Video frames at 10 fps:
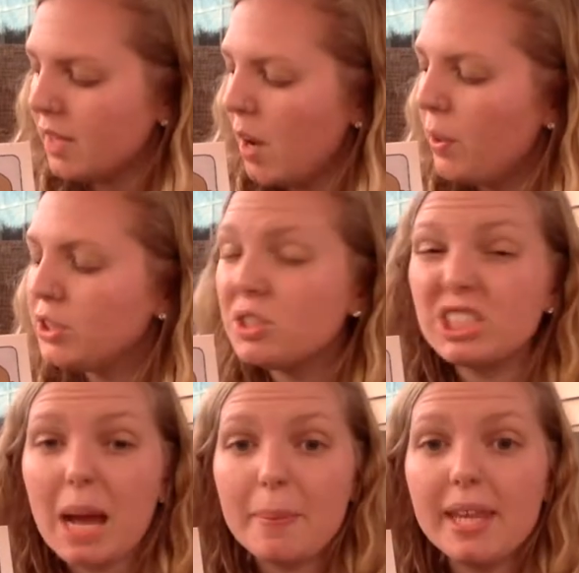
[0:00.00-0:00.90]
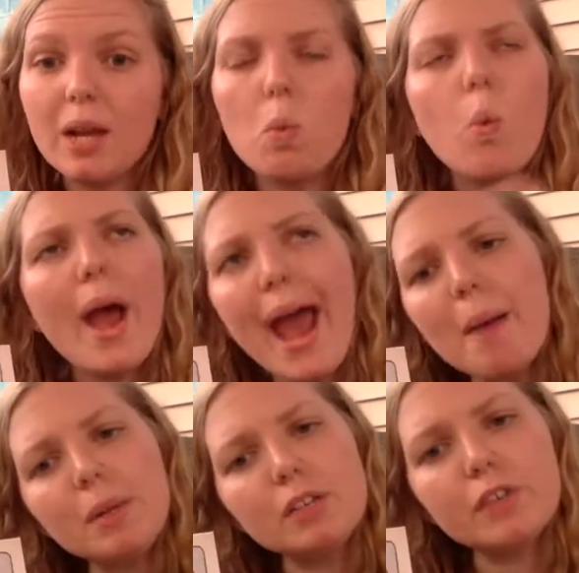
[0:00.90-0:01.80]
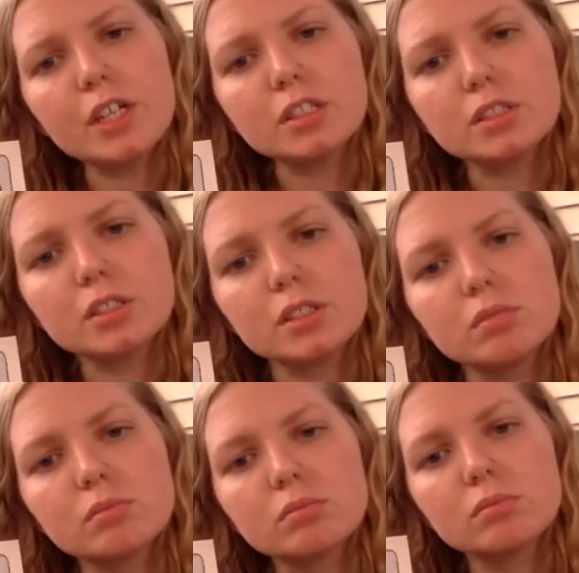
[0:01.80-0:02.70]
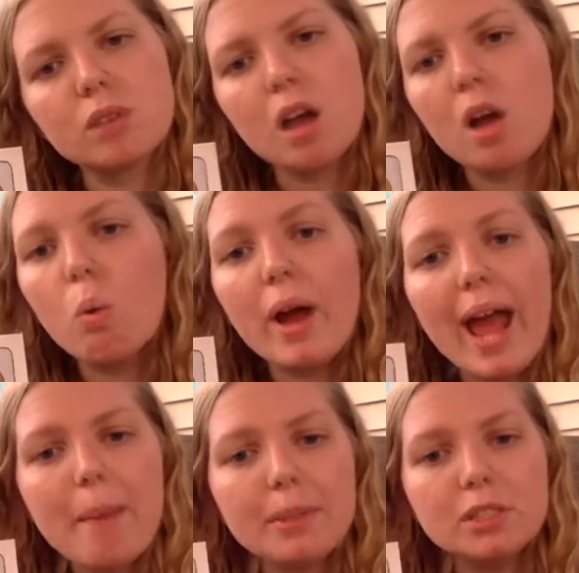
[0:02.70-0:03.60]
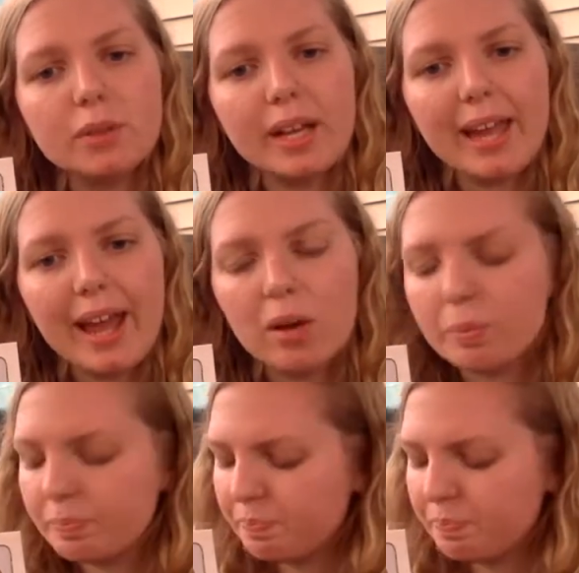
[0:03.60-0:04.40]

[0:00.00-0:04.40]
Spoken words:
I want you to stop and think, what happened first? What happens right now?